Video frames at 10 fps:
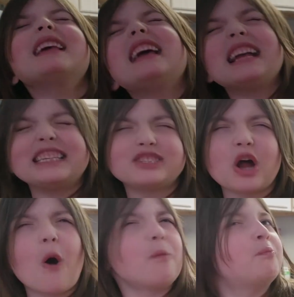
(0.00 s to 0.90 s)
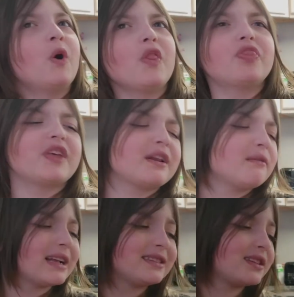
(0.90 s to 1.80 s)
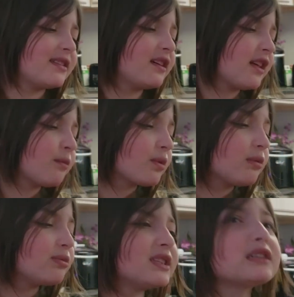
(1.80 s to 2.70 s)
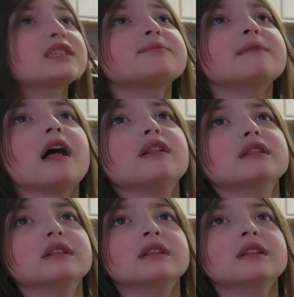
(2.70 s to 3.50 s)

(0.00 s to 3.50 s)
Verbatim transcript: please don't put Thin Mints in there. That ruins the smell.